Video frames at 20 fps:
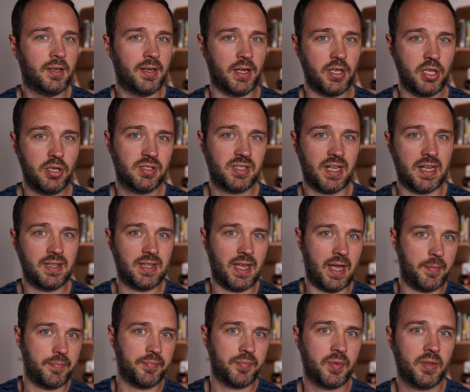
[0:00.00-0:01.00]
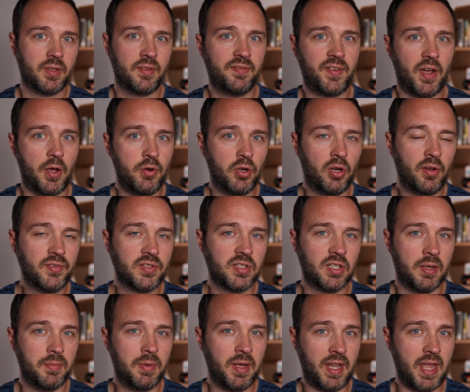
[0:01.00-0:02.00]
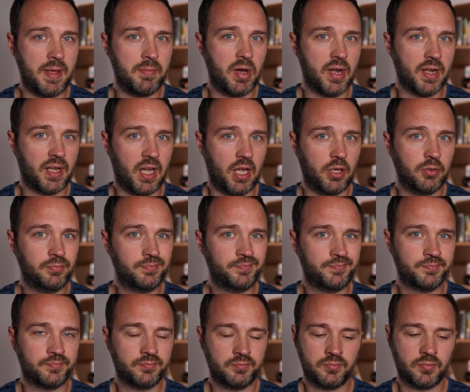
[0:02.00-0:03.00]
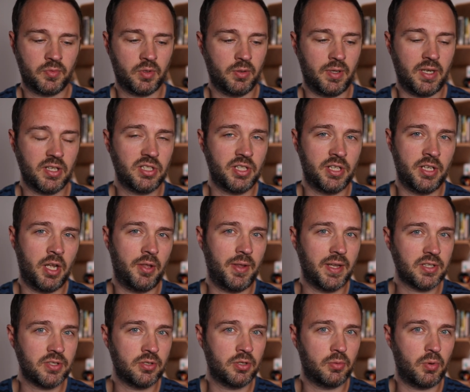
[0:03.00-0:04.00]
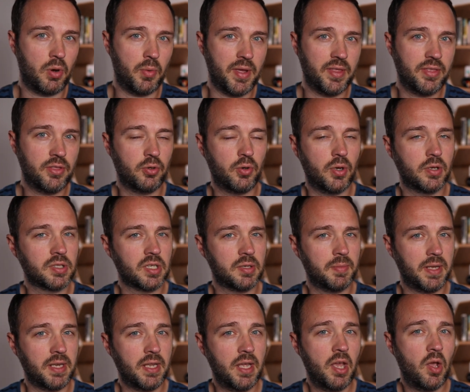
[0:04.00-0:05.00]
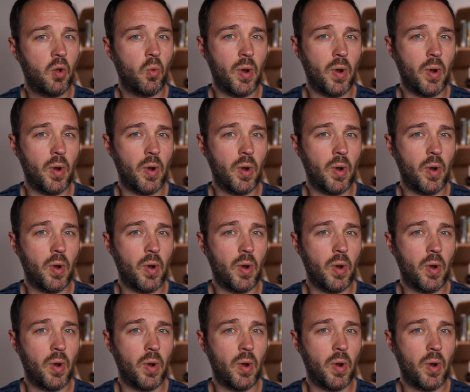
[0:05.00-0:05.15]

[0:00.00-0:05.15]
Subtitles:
Now, you send that phone off to them and they might go, actually, no, that's not what we thought it was going to be.